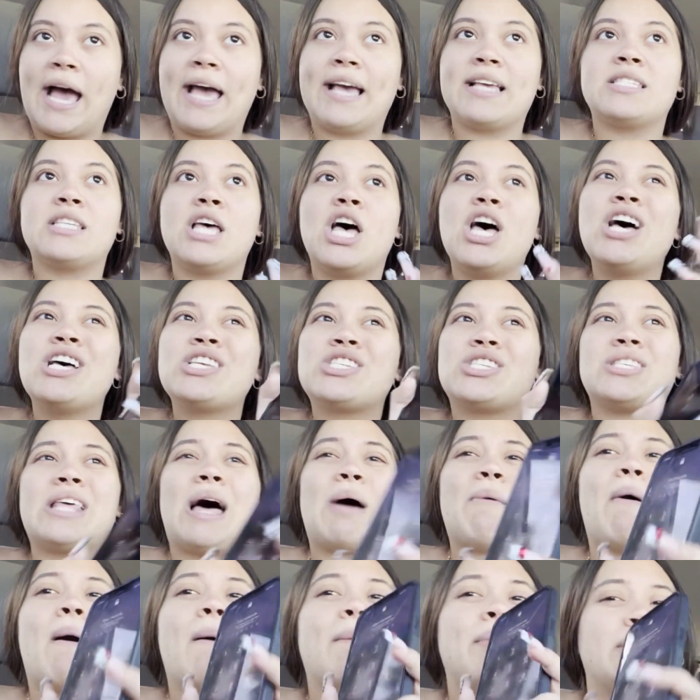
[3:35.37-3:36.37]
So that way we know
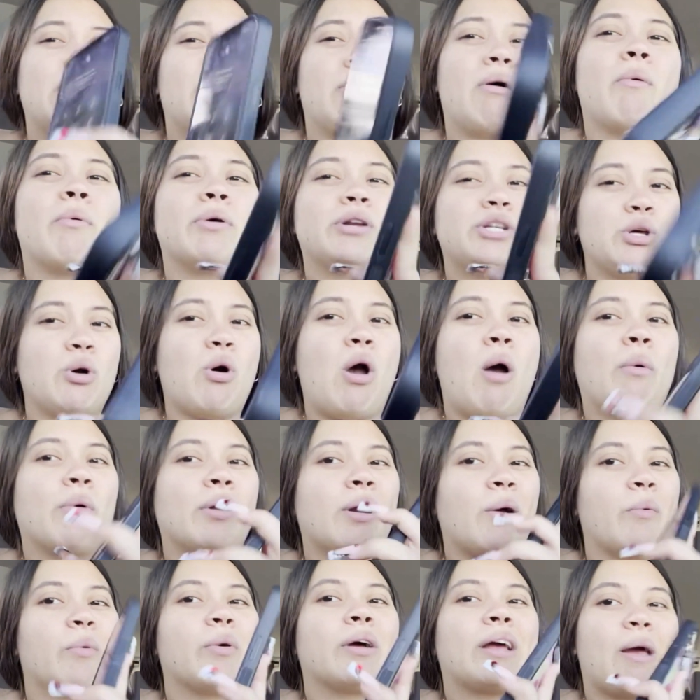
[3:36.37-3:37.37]
what we're doing when we're going
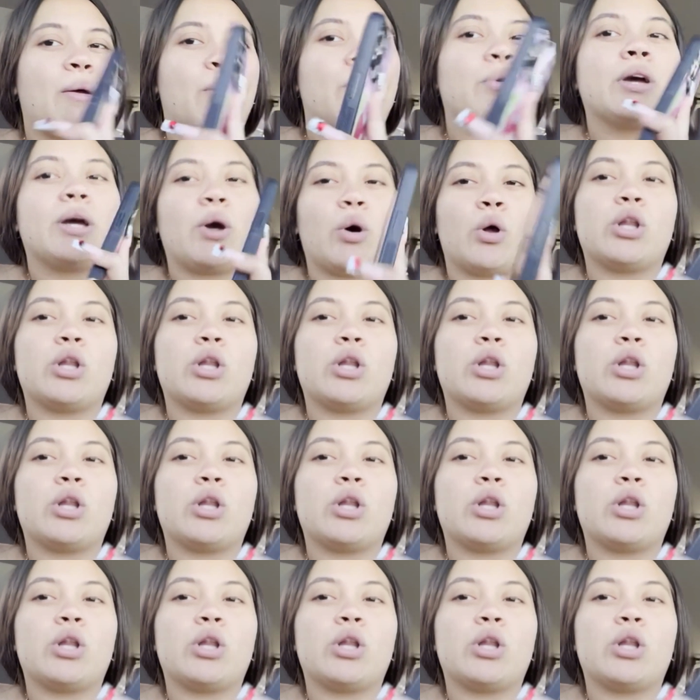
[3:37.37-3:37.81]
to go to the store.